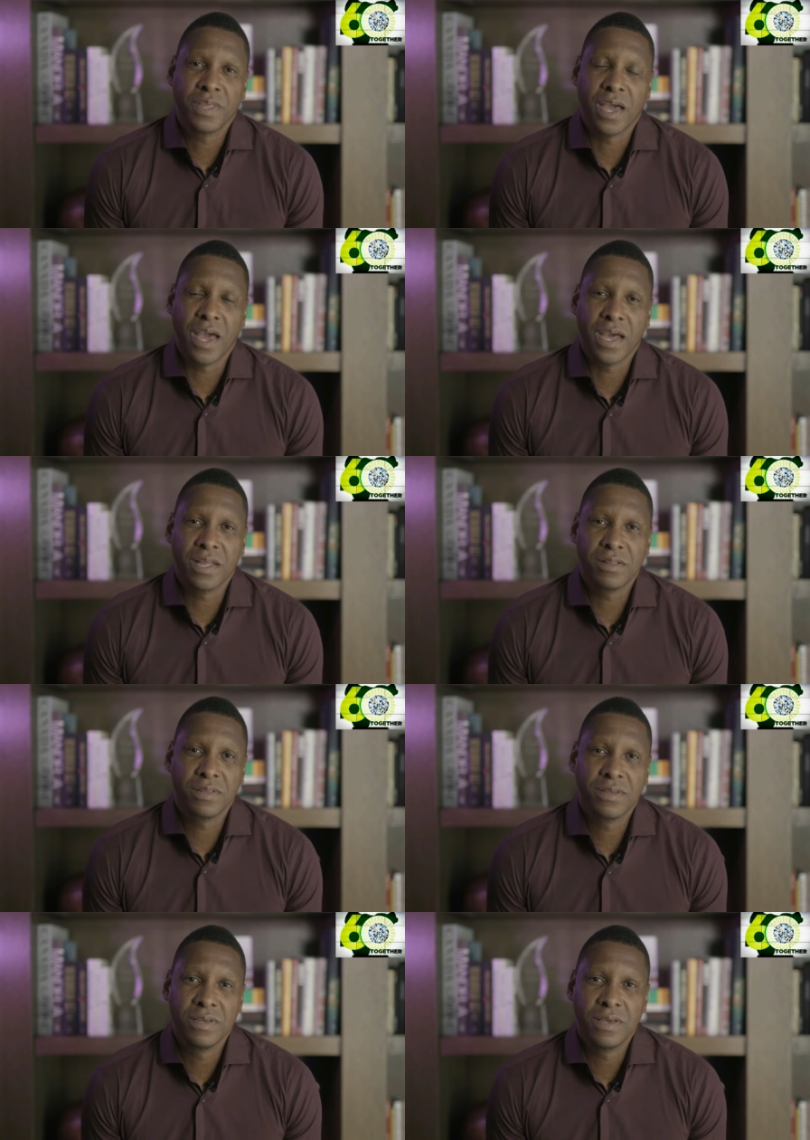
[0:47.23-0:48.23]

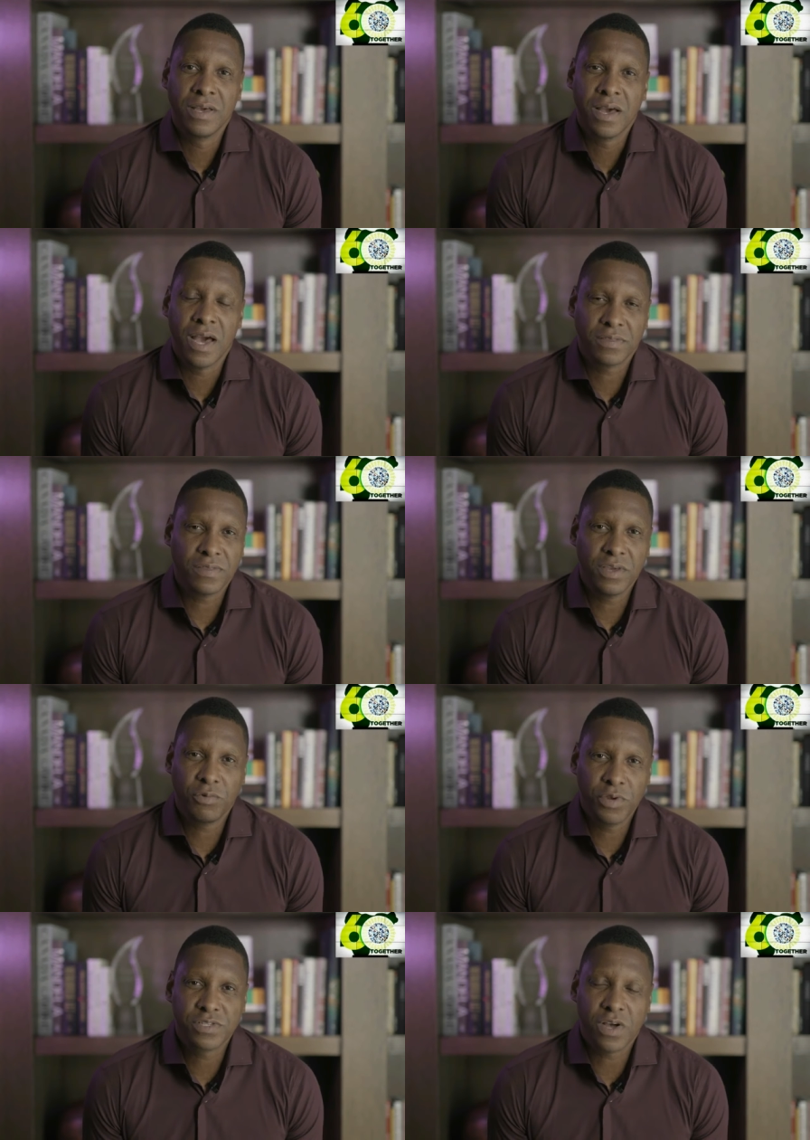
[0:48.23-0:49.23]
And I
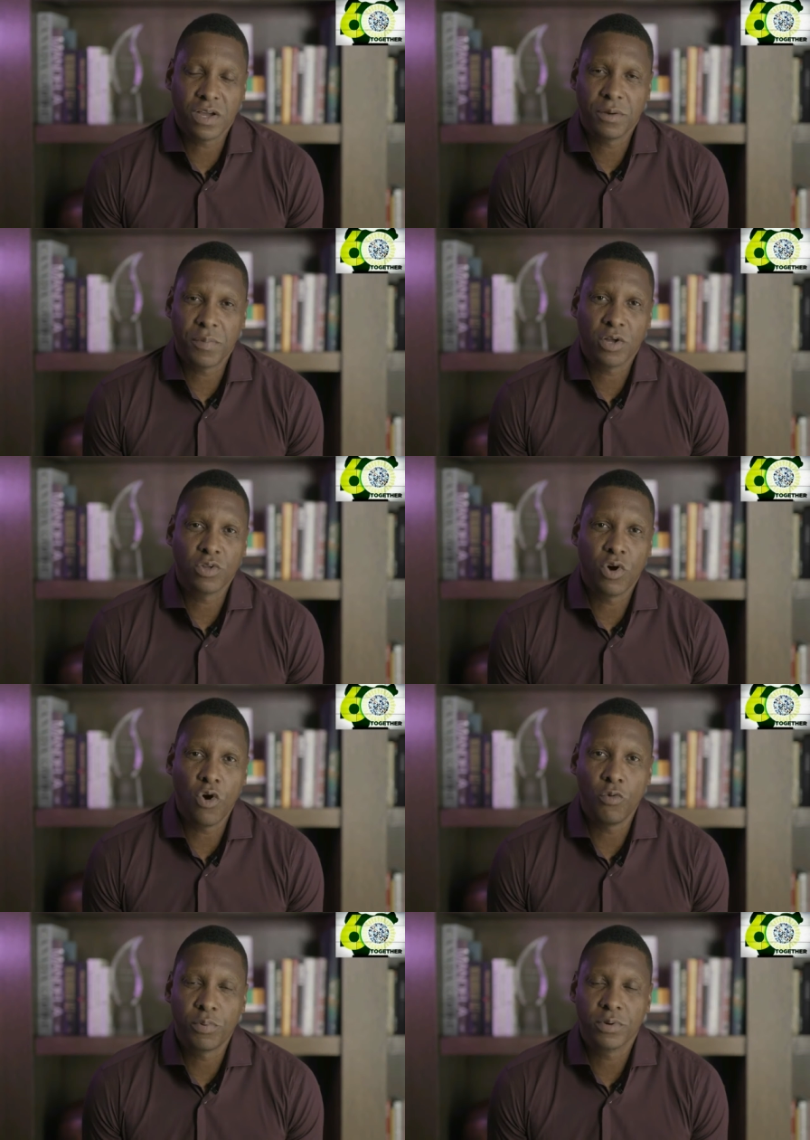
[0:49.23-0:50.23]
think we talk about
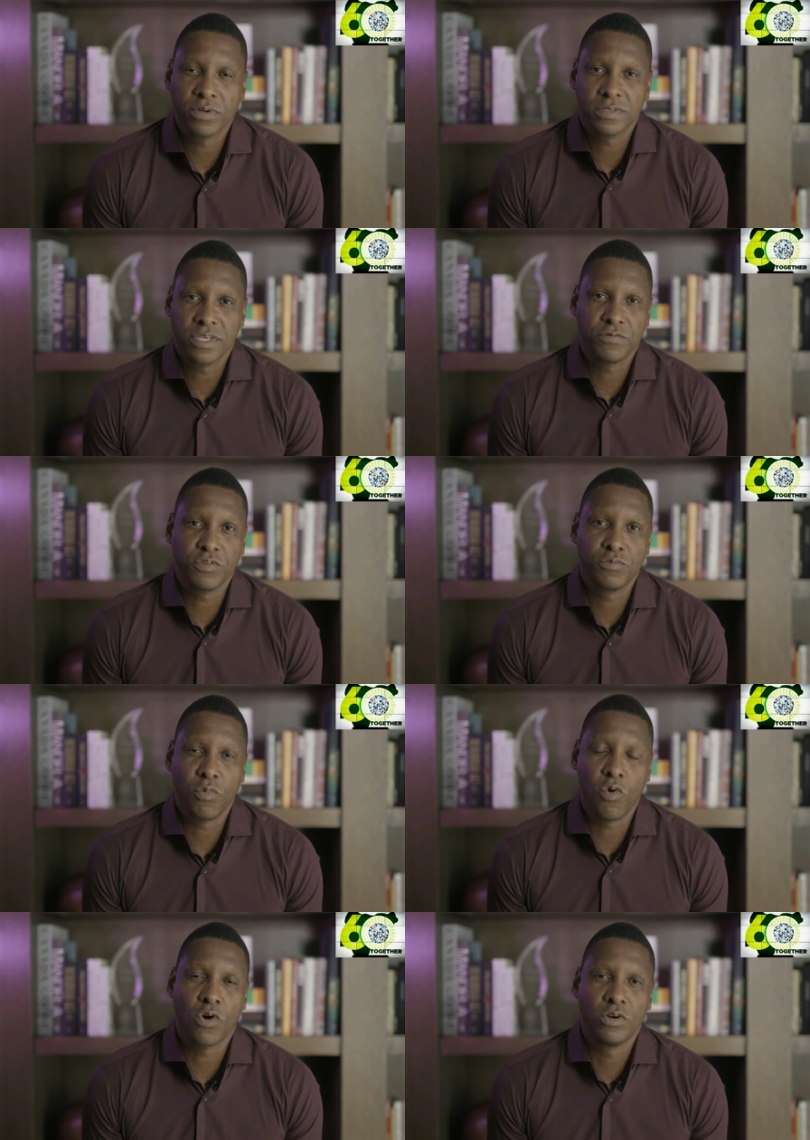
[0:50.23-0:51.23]
hope even
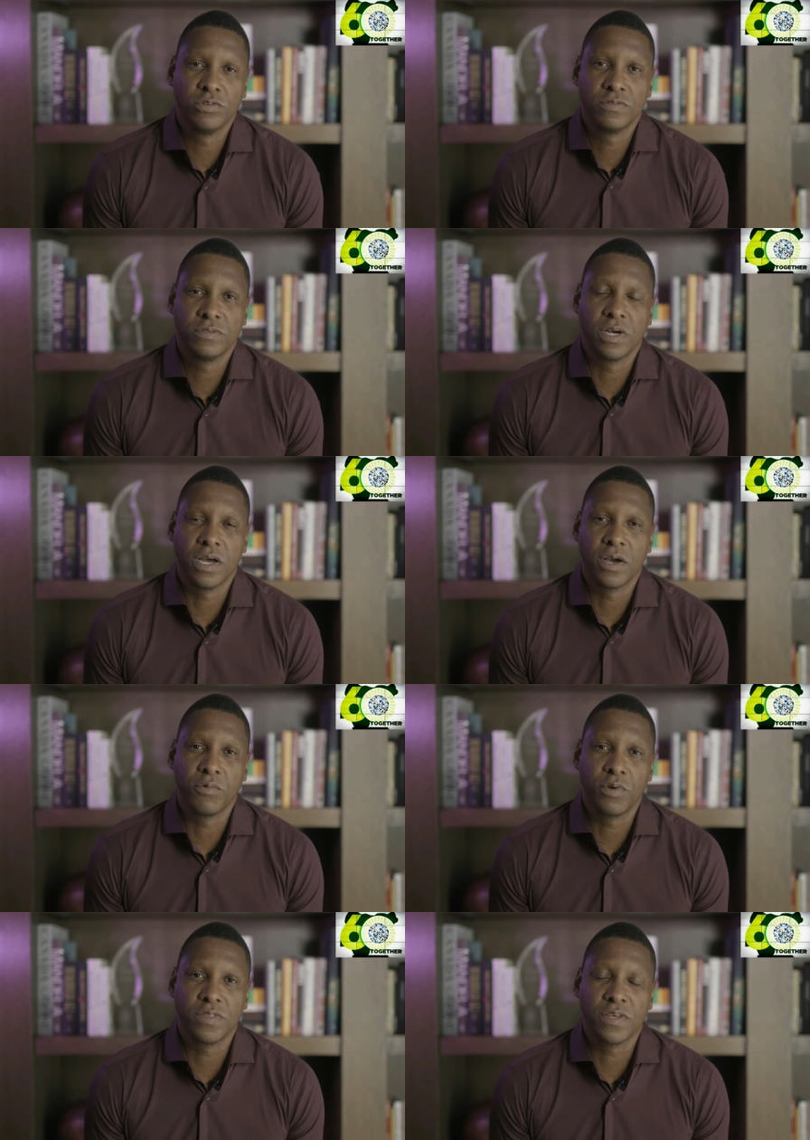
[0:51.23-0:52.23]
more uh,
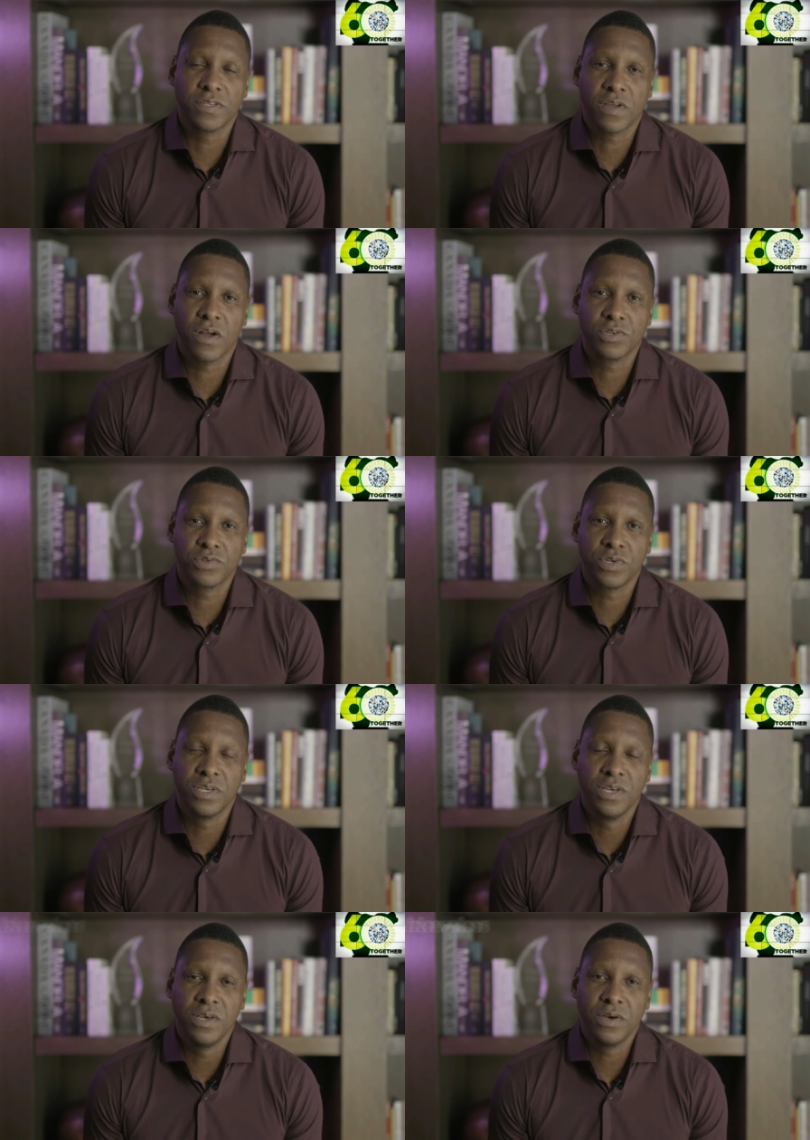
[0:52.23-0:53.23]
with this country,
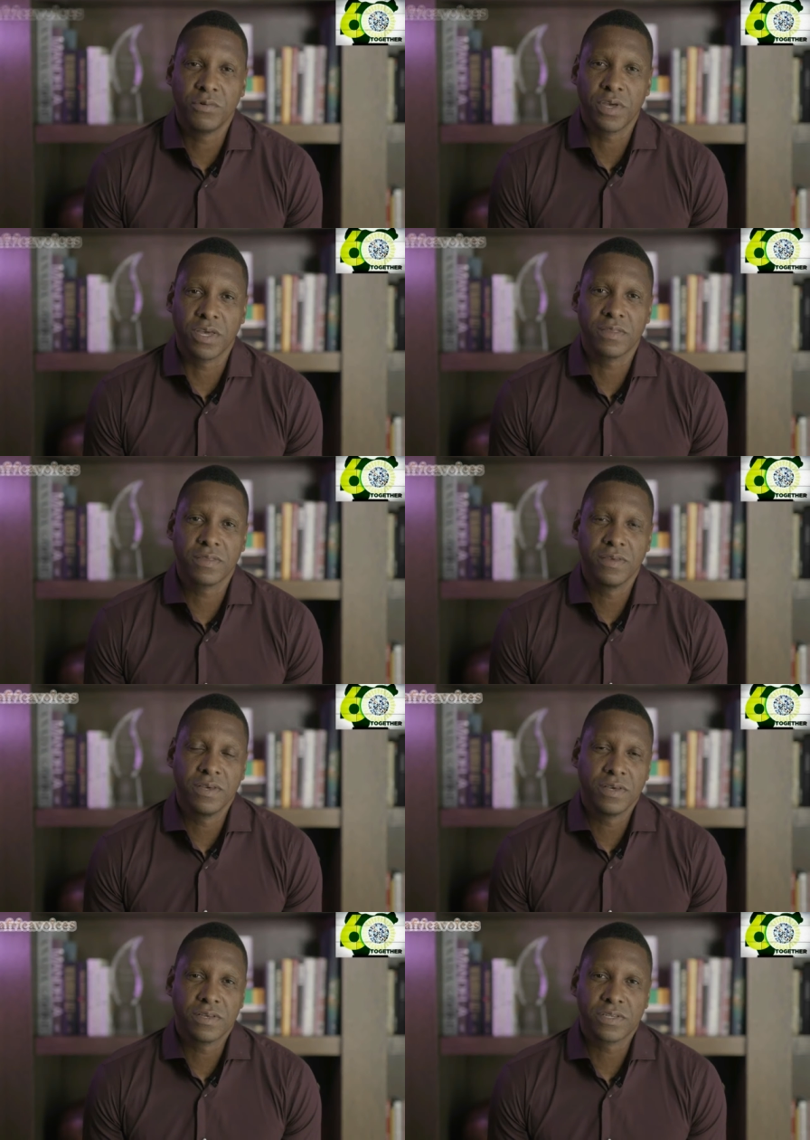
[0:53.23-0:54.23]
with
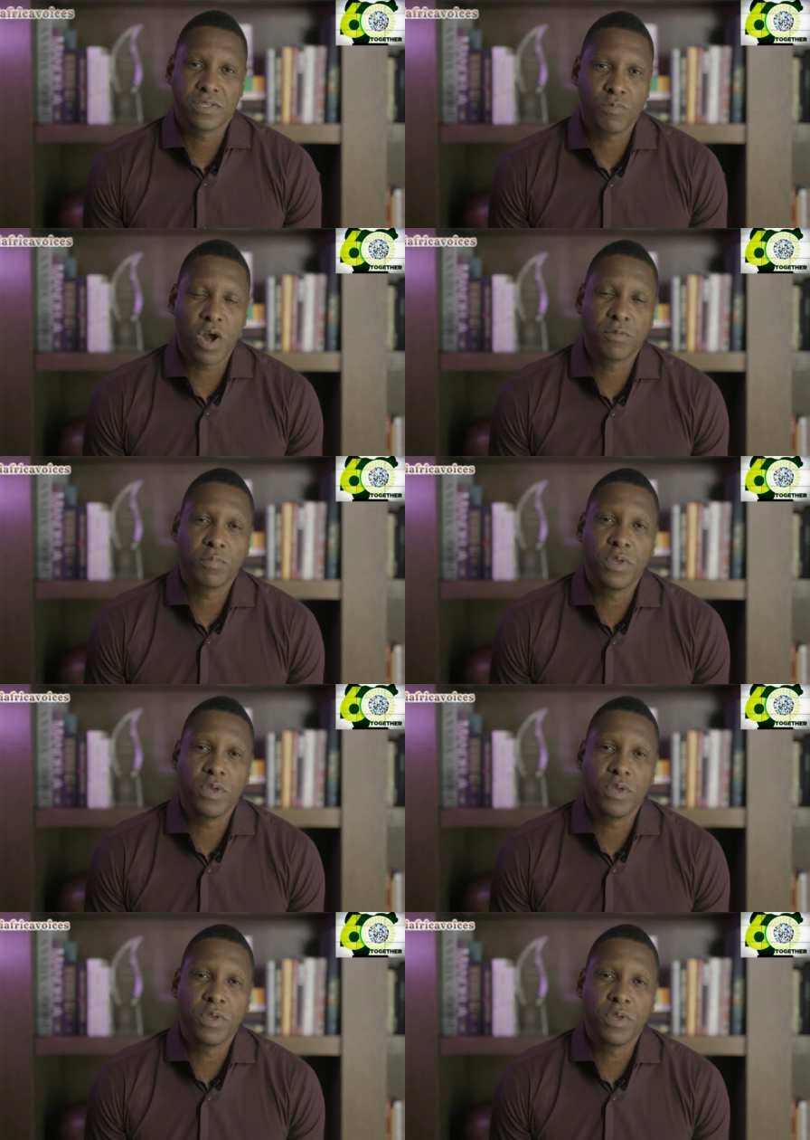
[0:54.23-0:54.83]
smart